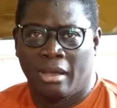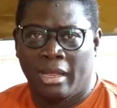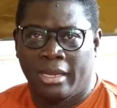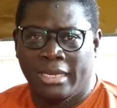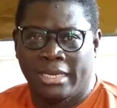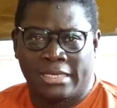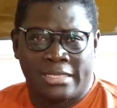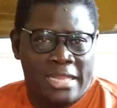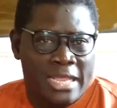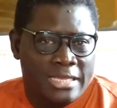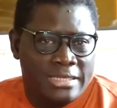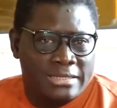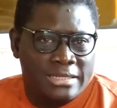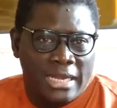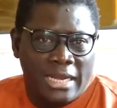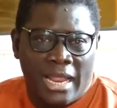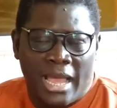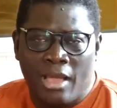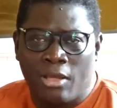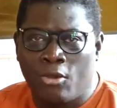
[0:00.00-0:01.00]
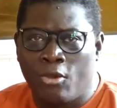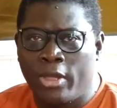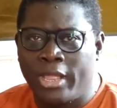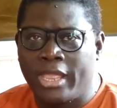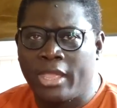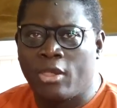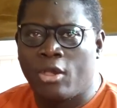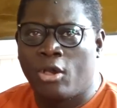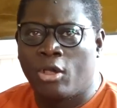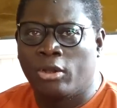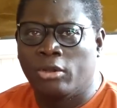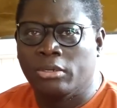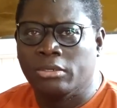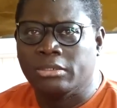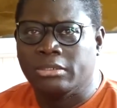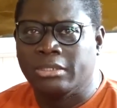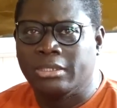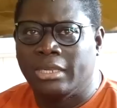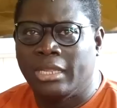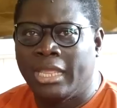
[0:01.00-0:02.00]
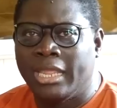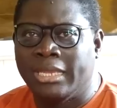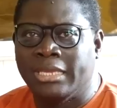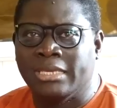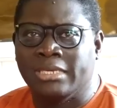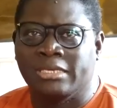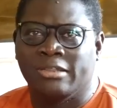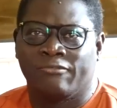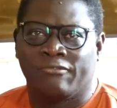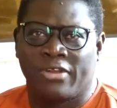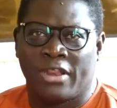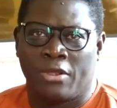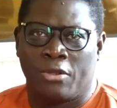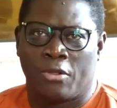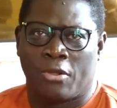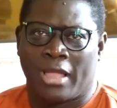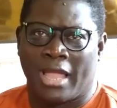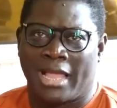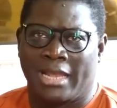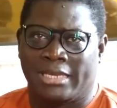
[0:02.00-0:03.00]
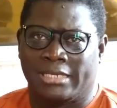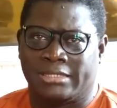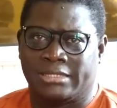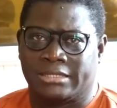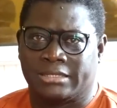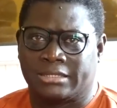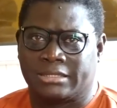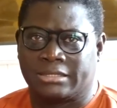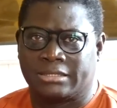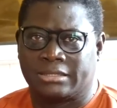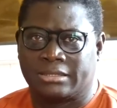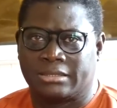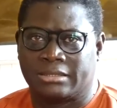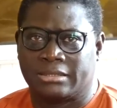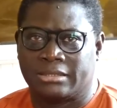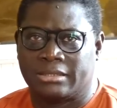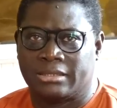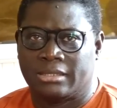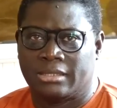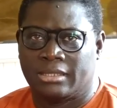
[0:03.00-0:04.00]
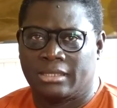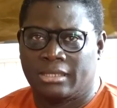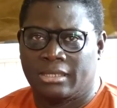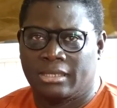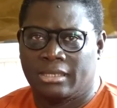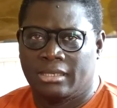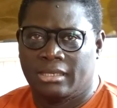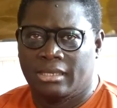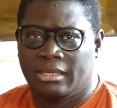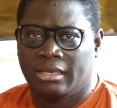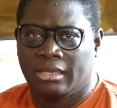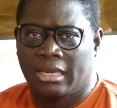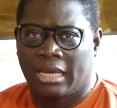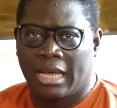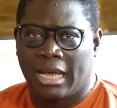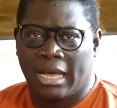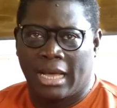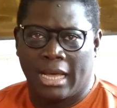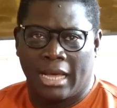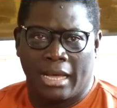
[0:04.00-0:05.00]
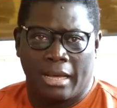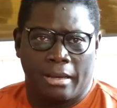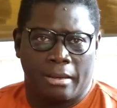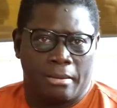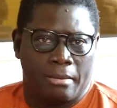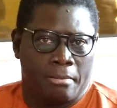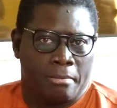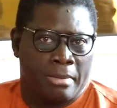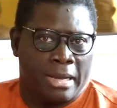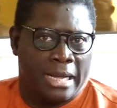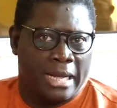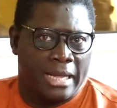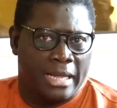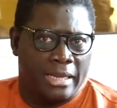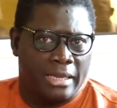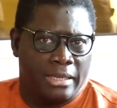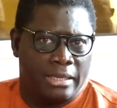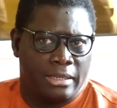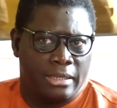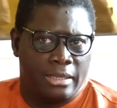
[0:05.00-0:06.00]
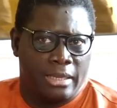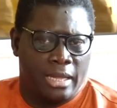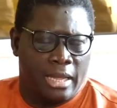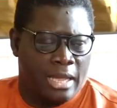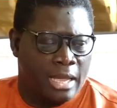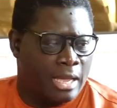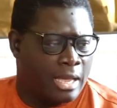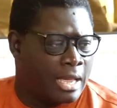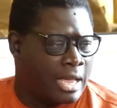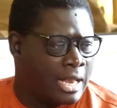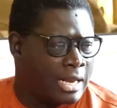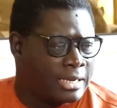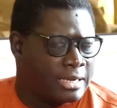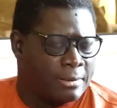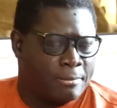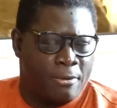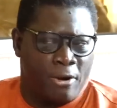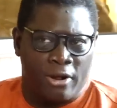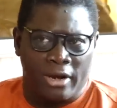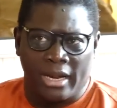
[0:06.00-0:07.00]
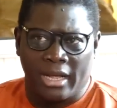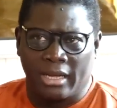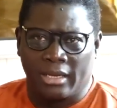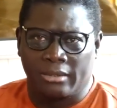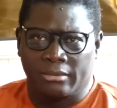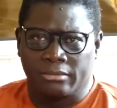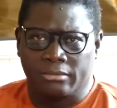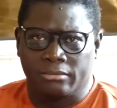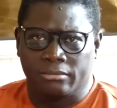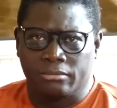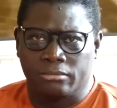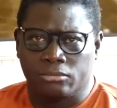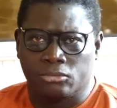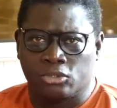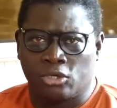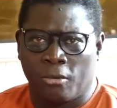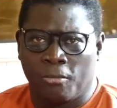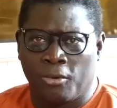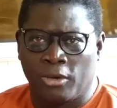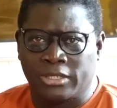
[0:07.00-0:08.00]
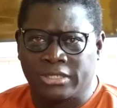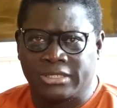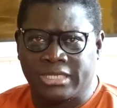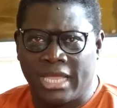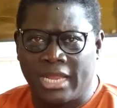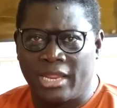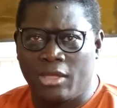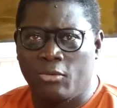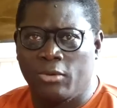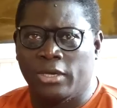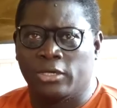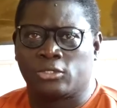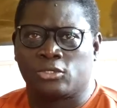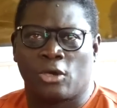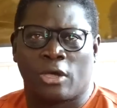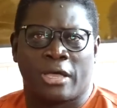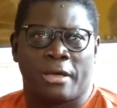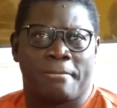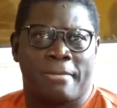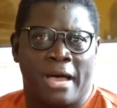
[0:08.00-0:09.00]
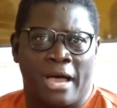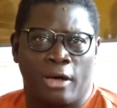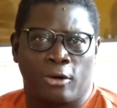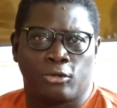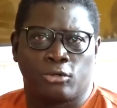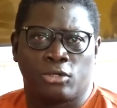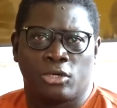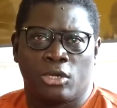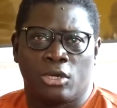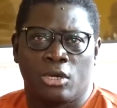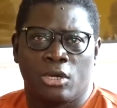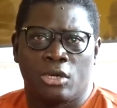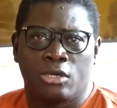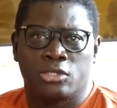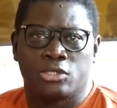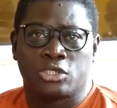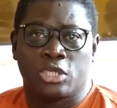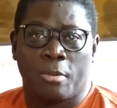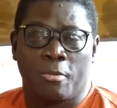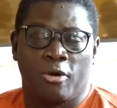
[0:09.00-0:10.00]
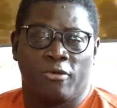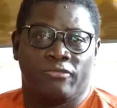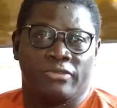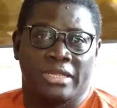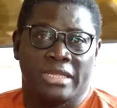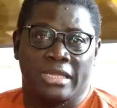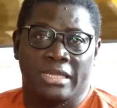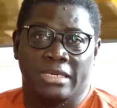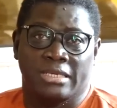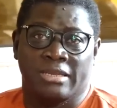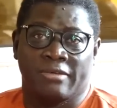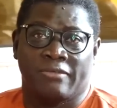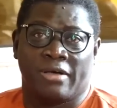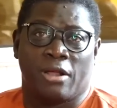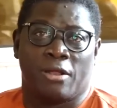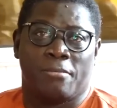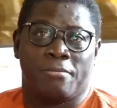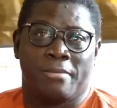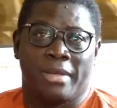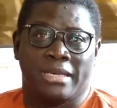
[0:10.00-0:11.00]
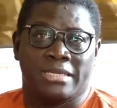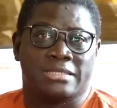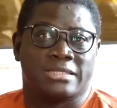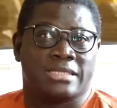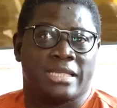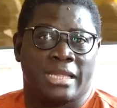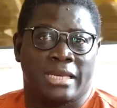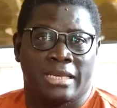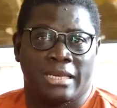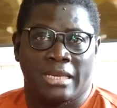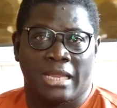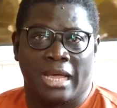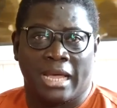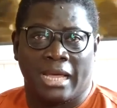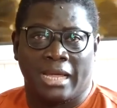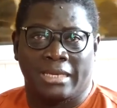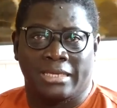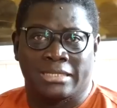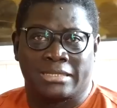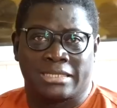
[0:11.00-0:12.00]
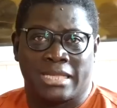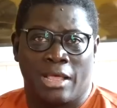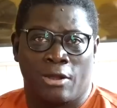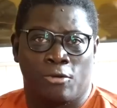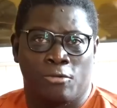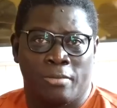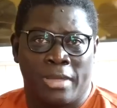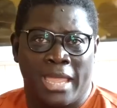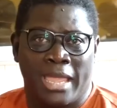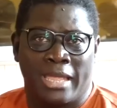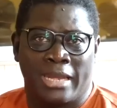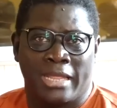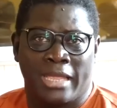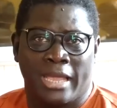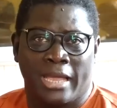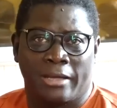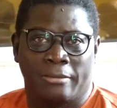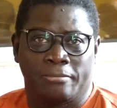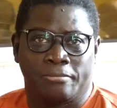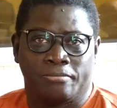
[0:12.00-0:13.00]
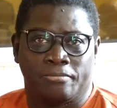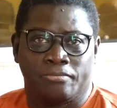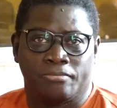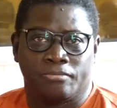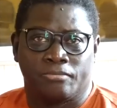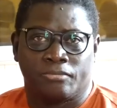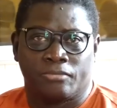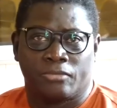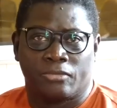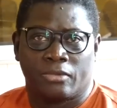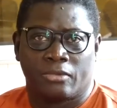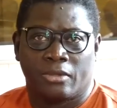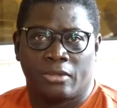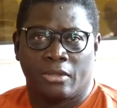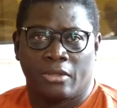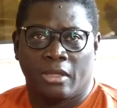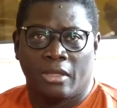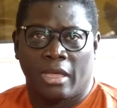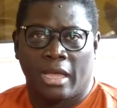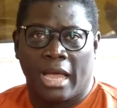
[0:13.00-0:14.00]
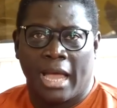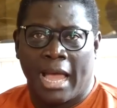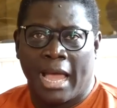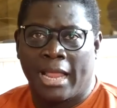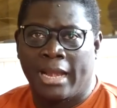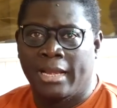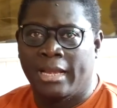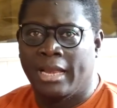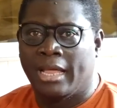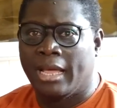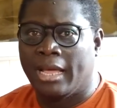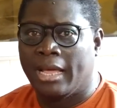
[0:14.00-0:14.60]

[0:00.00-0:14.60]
the things that are going on in the different localities. My elder brother, Tombong Sedi, will talk about some of the developments in the Salum area. And